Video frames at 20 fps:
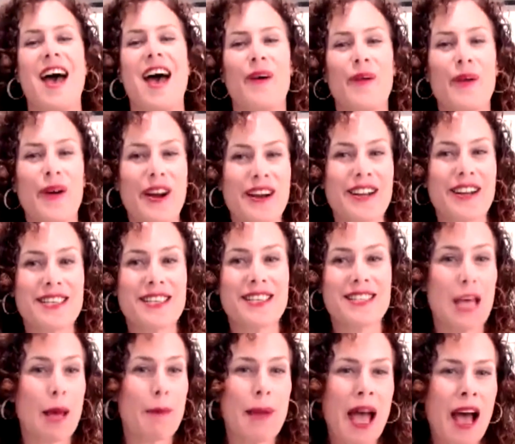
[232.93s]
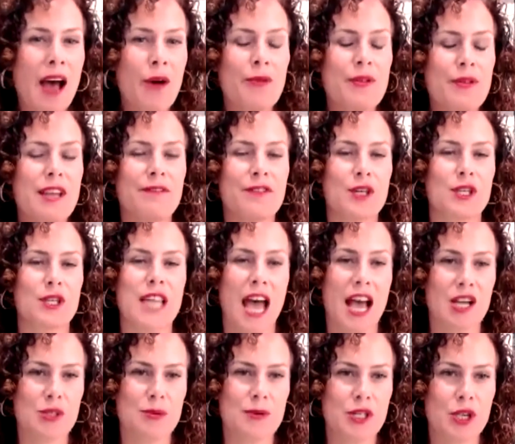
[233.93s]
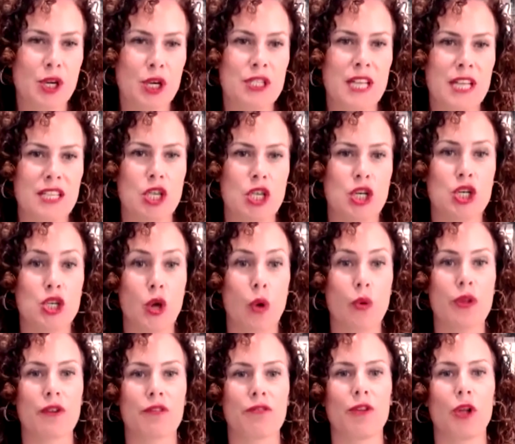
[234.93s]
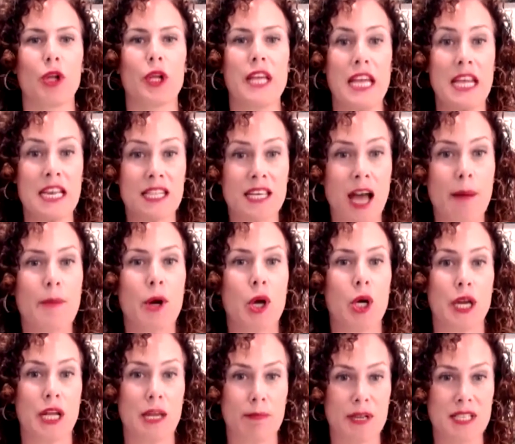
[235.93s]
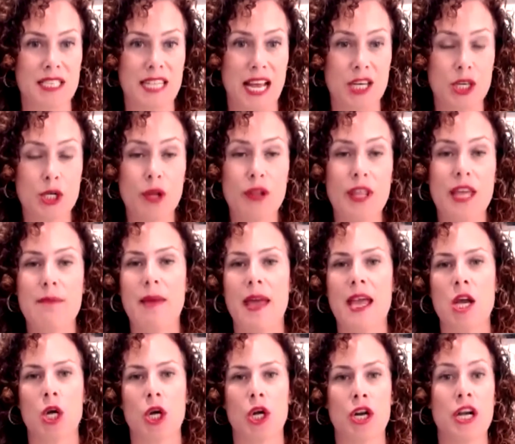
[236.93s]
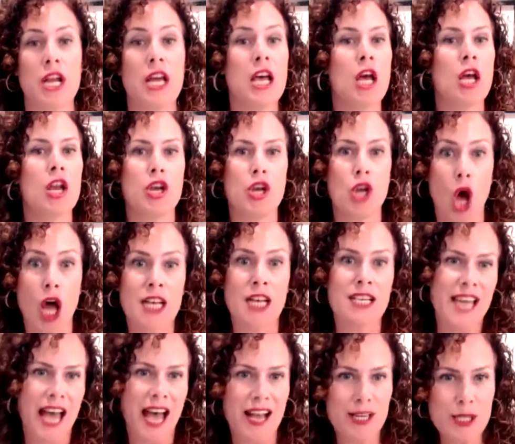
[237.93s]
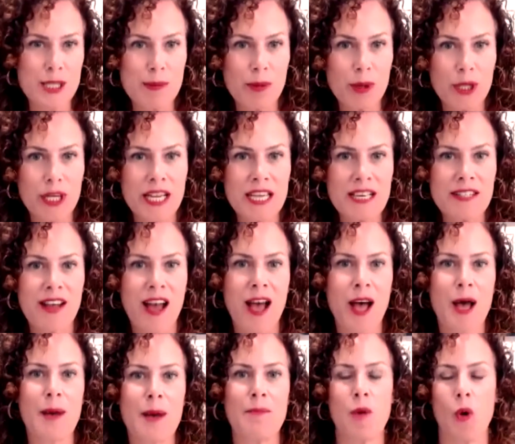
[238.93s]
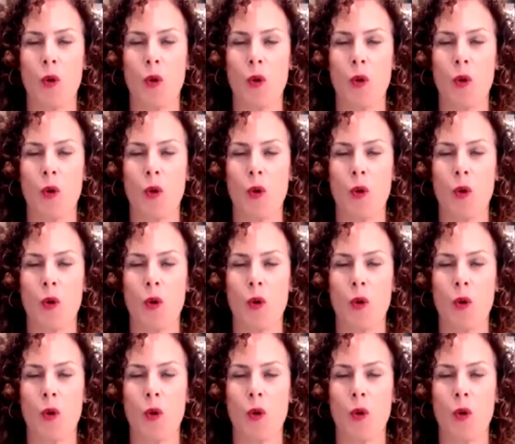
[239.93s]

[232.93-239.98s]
or somehow if their tax return doesn't show their full income earning potential, they may earn non-taxable income